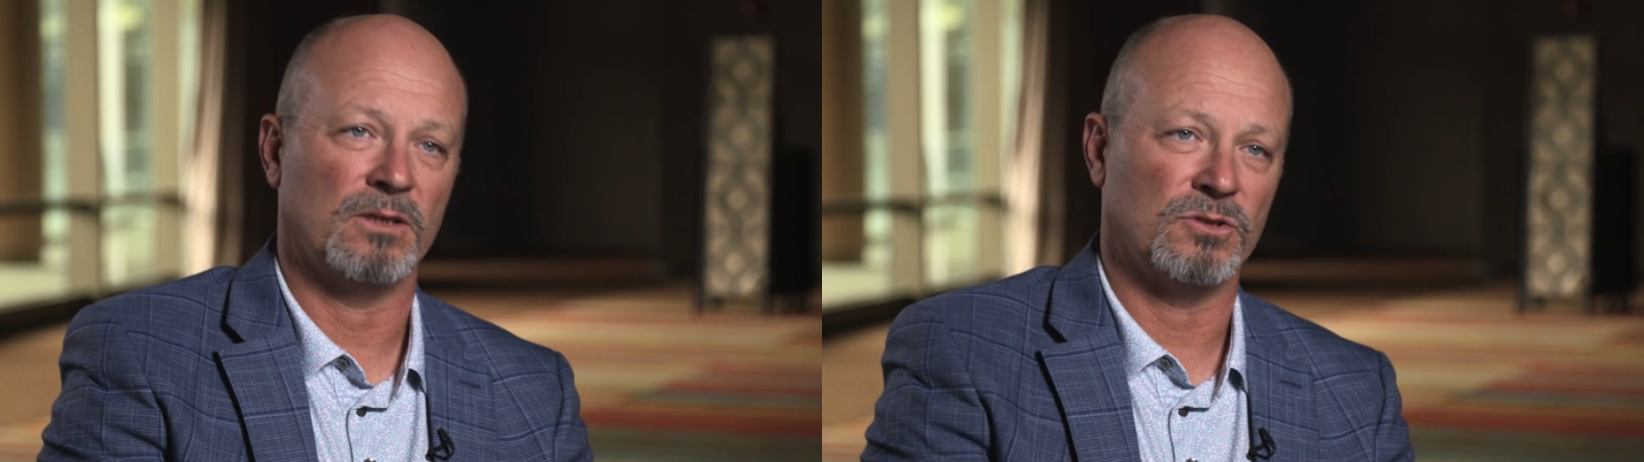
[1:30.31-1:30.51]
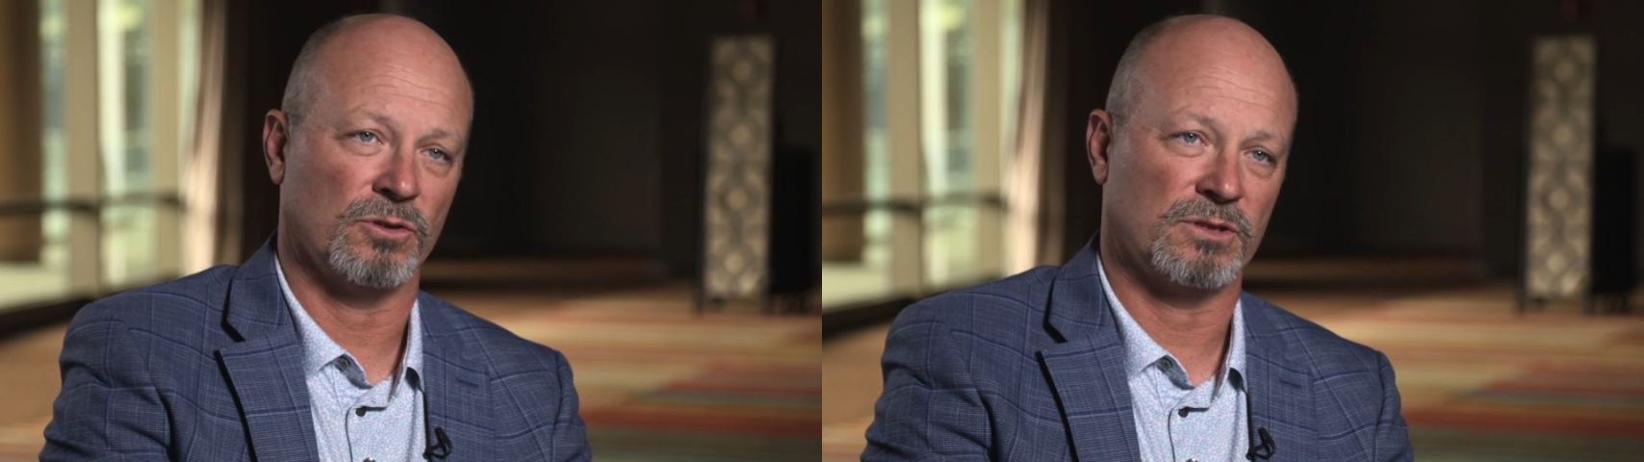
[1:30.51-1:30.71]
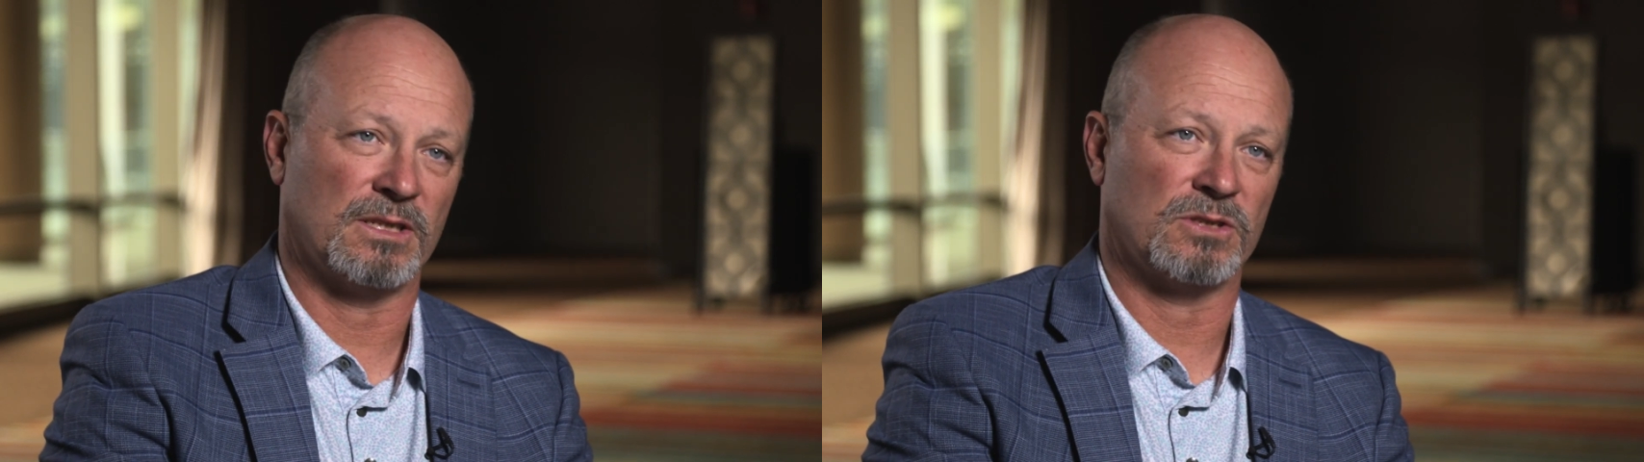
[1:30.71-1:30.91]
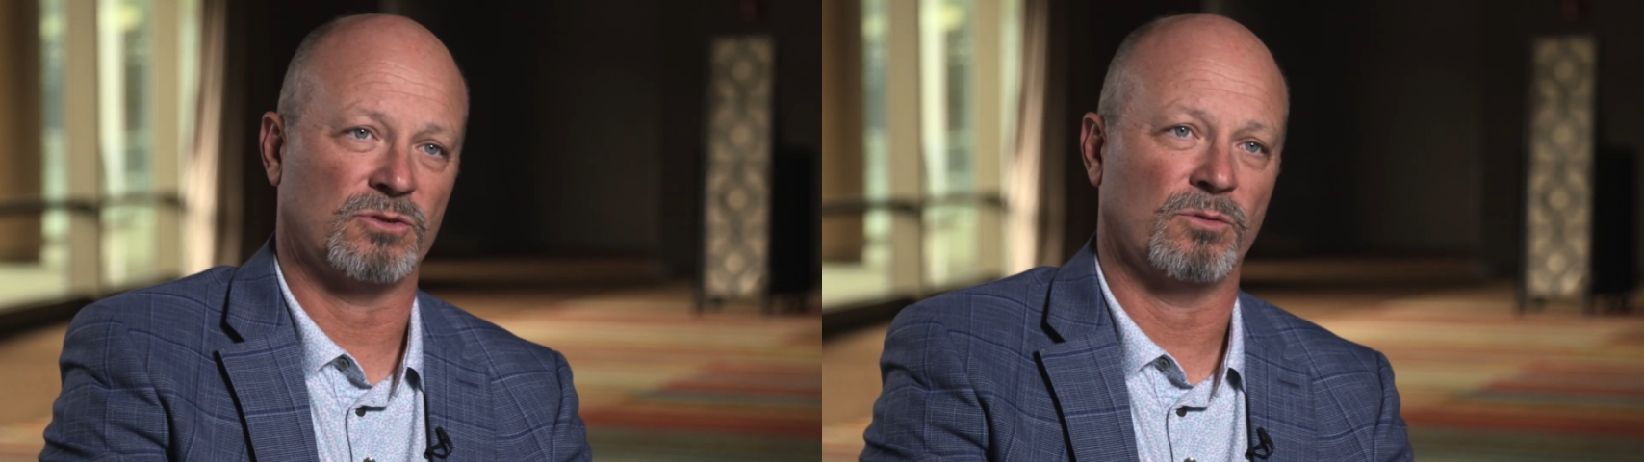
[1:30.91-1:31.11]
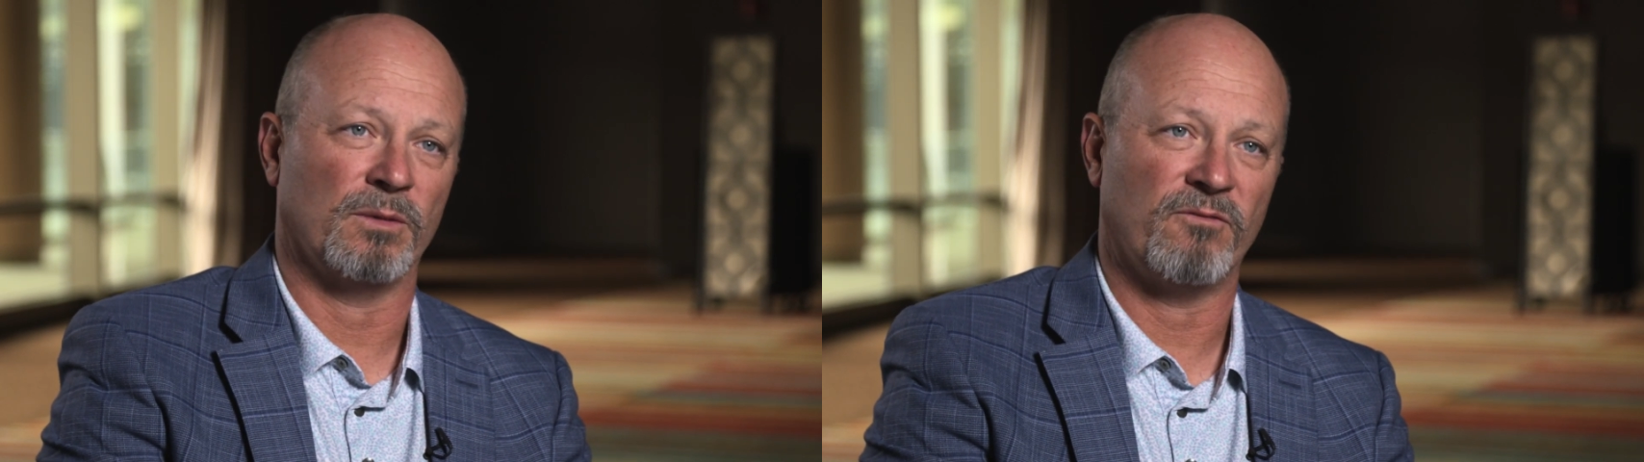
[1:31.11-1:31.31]

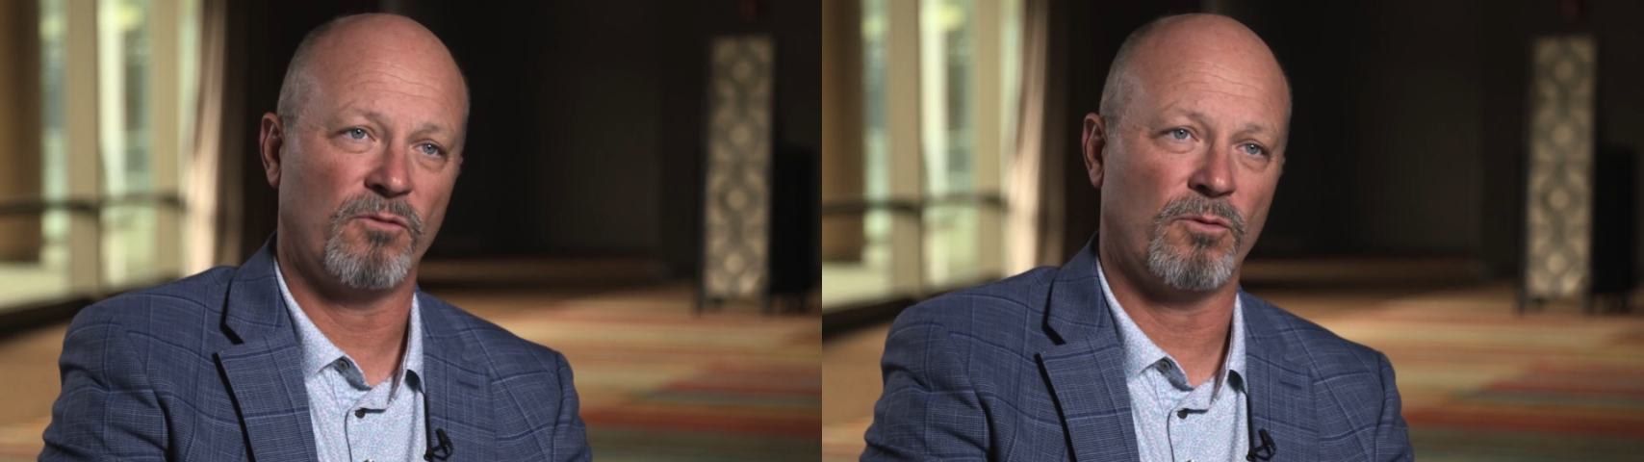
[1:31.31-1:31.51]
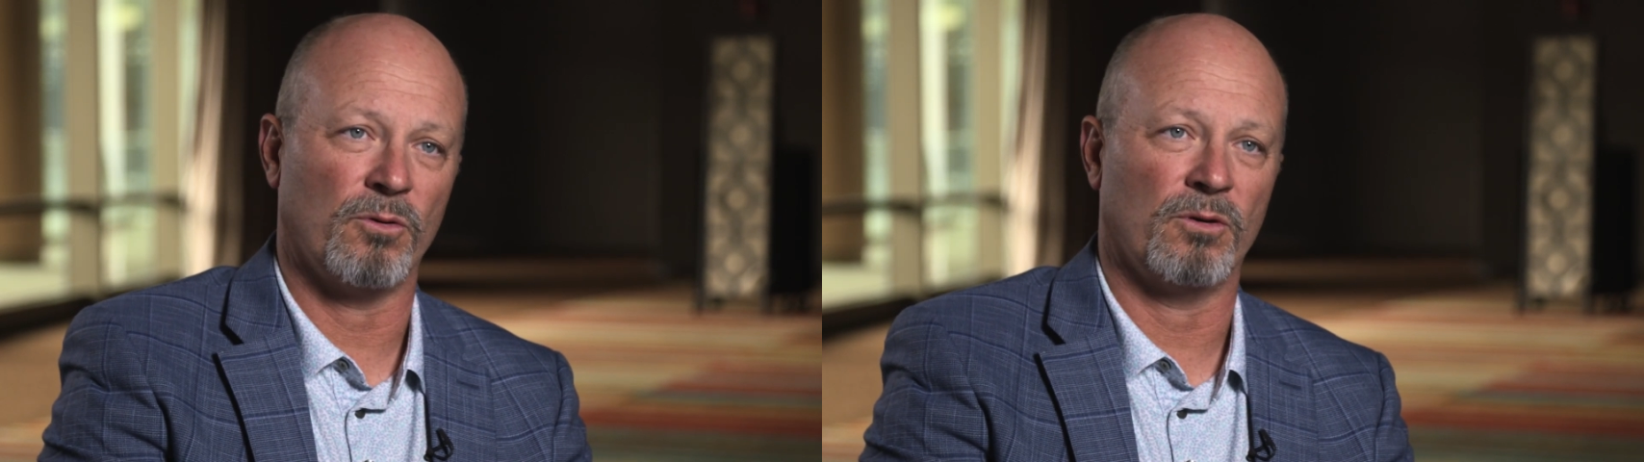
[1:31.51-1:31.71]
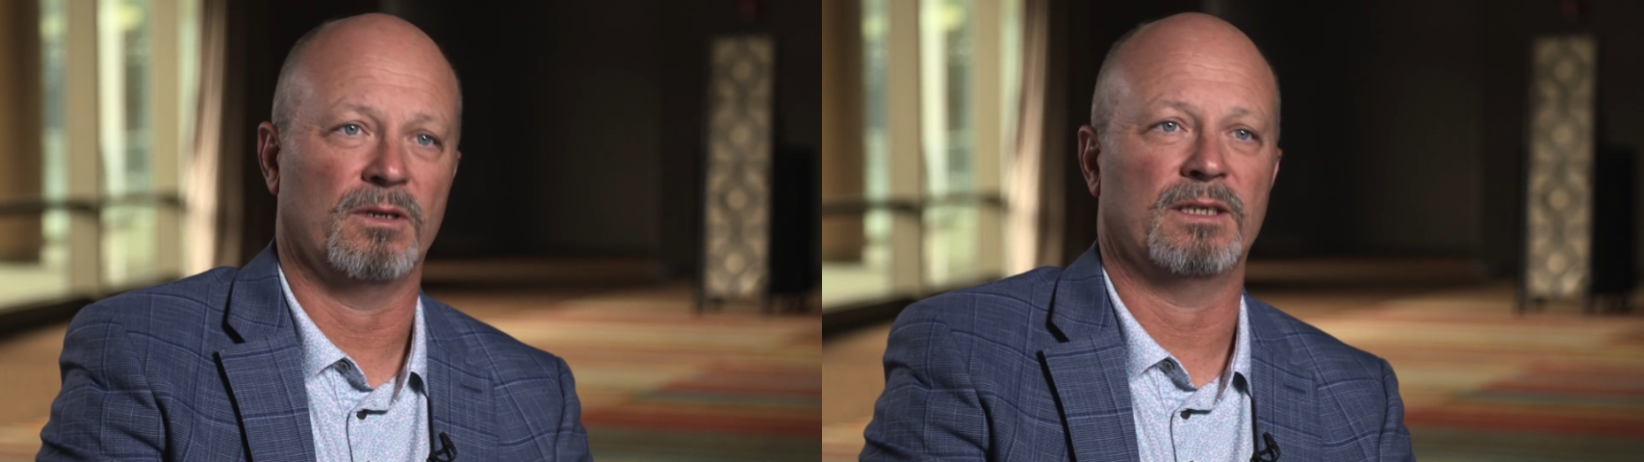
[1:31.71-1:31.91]
jurisdictional before